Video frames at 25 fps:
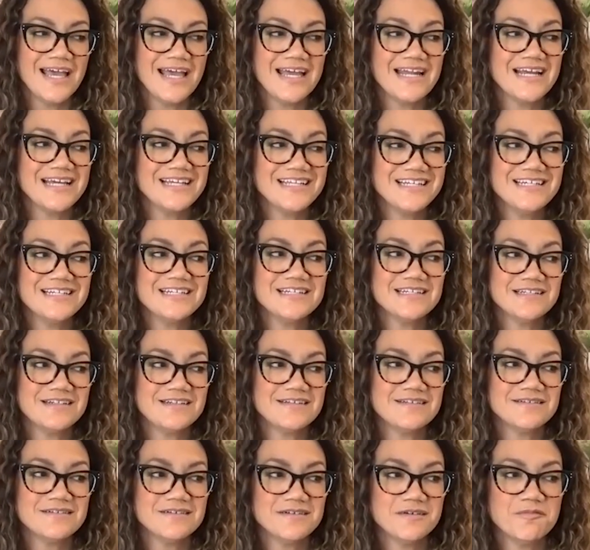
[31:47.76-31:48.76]
And I
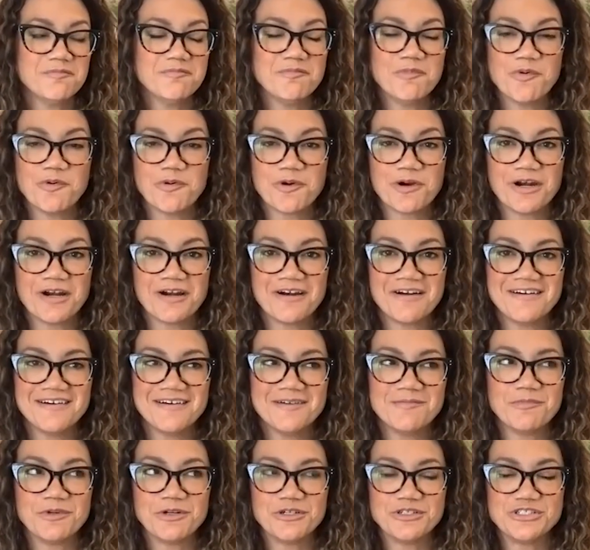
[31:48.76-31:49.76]
needed more
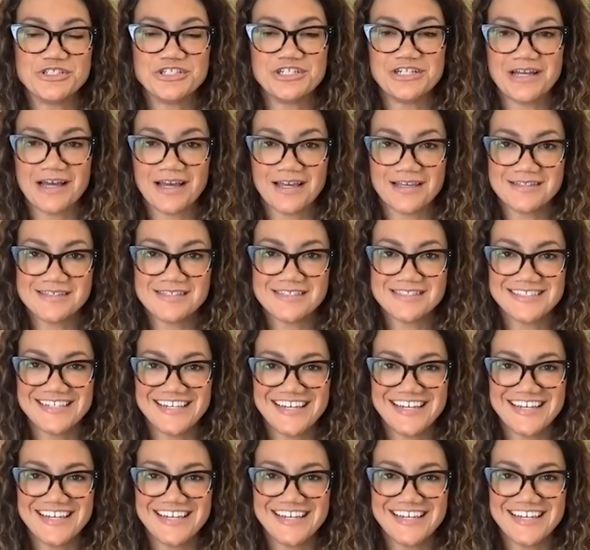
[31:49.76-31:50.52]
merchandise.